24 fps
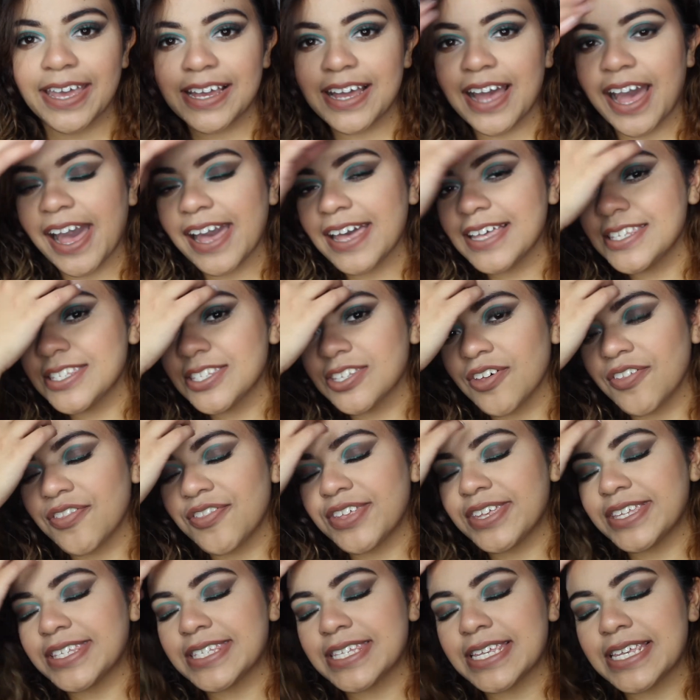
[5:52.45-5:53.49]
guys, so
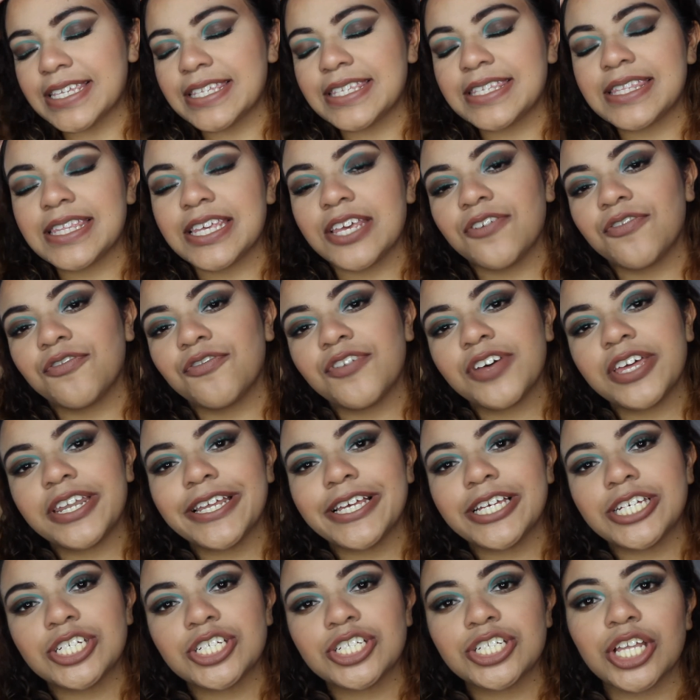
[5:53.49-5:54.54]
this is the
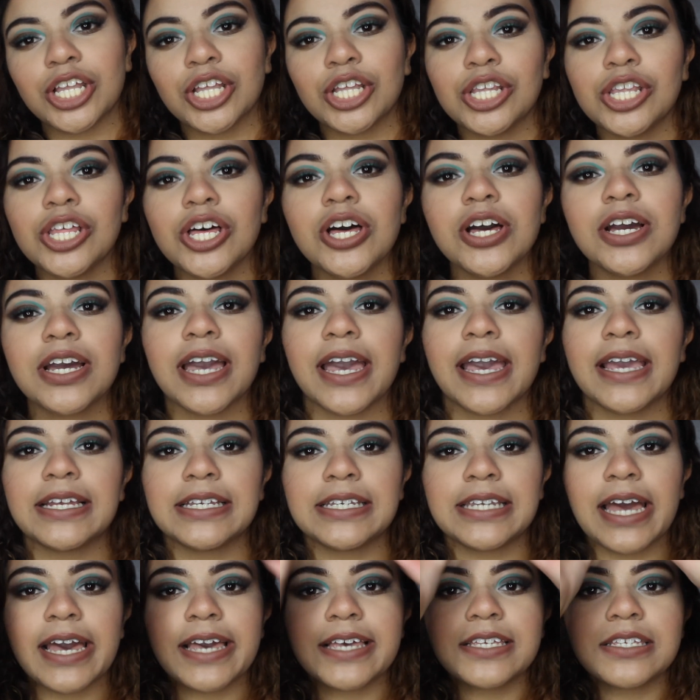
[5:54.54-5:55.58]
finished look. A
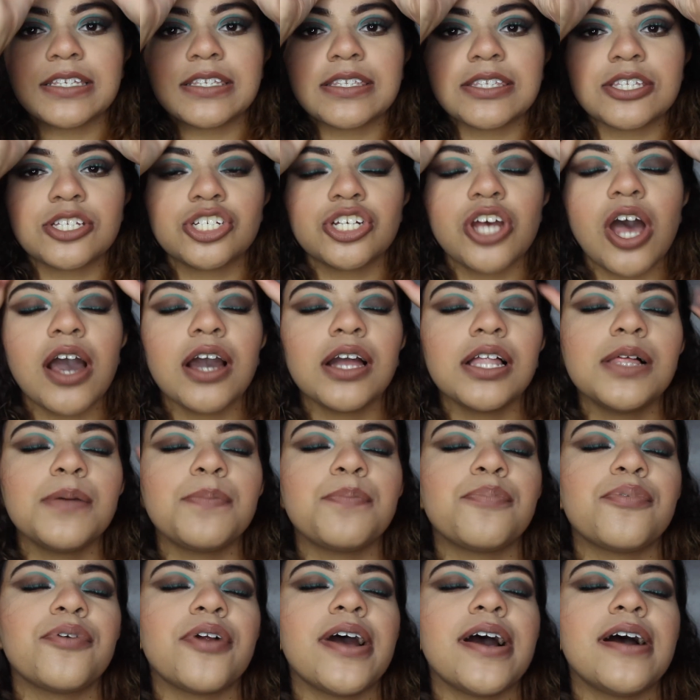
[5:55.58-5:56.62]
nice
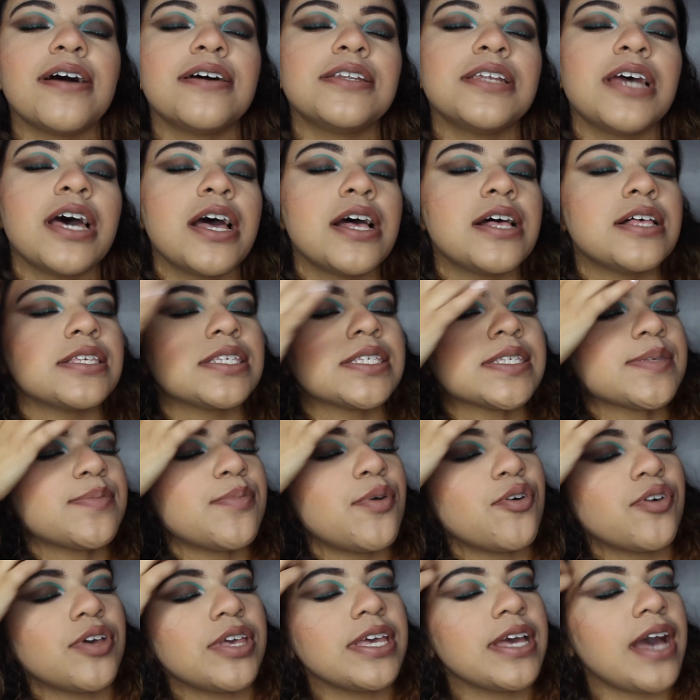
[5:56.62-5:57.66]
chocolate brown
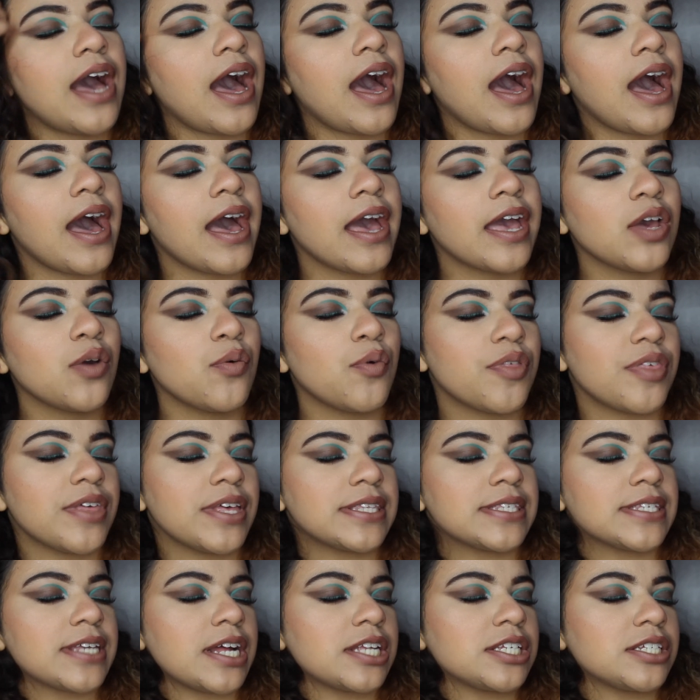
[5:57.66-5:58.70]
smoky eye with
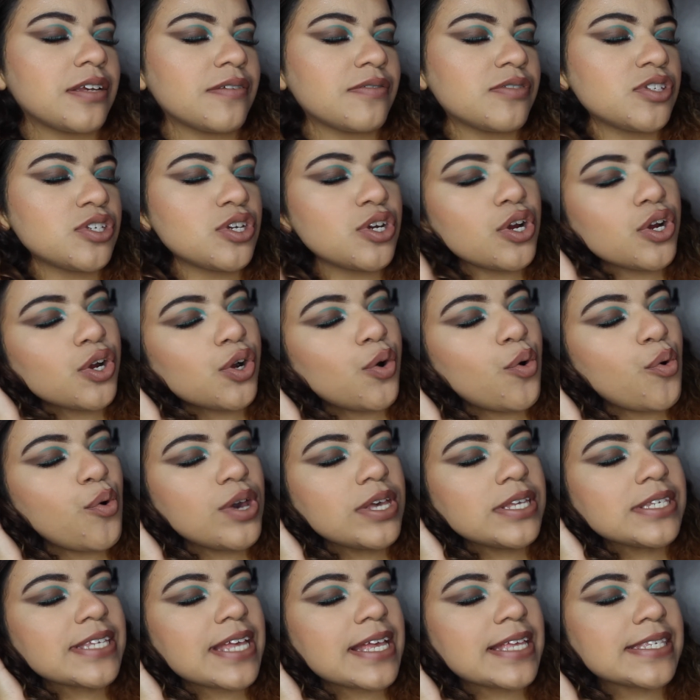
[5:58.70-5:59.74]
a touch of
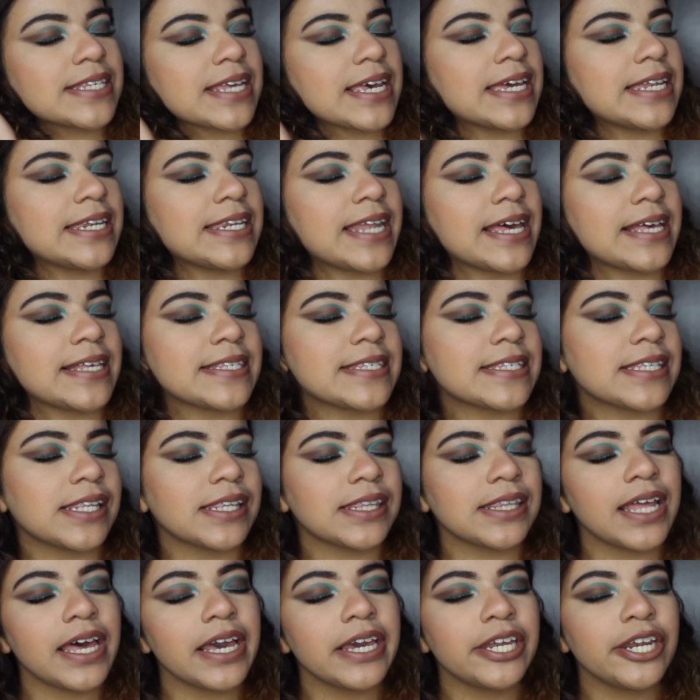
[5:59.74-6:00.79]
turquoise as a nice
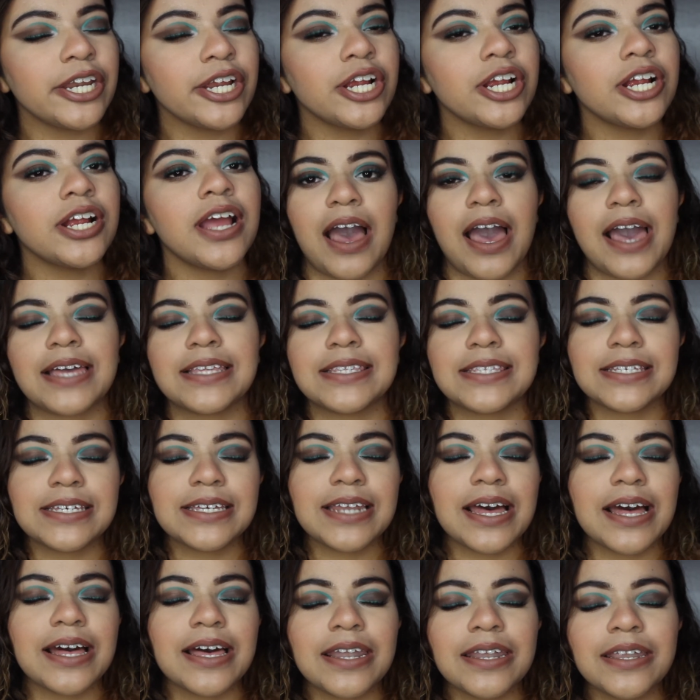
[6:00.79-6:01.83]
liner. I did
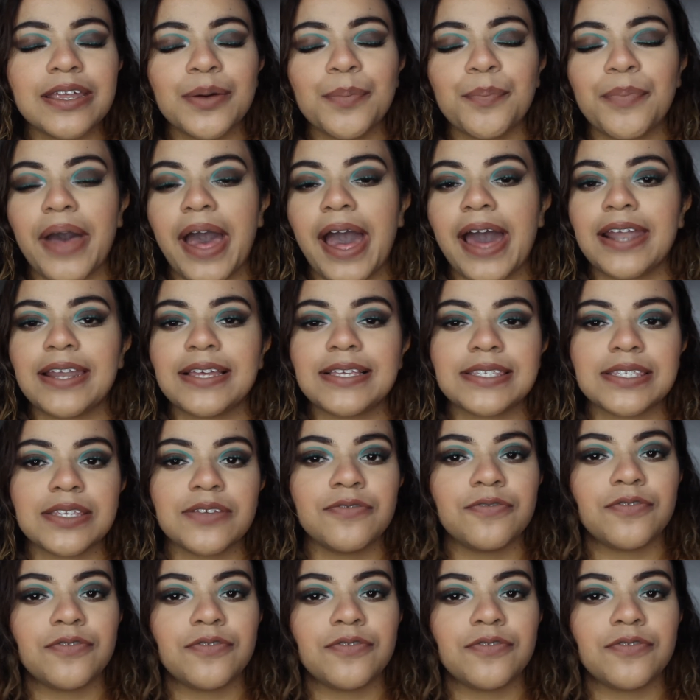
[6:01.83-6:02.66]
end up adding some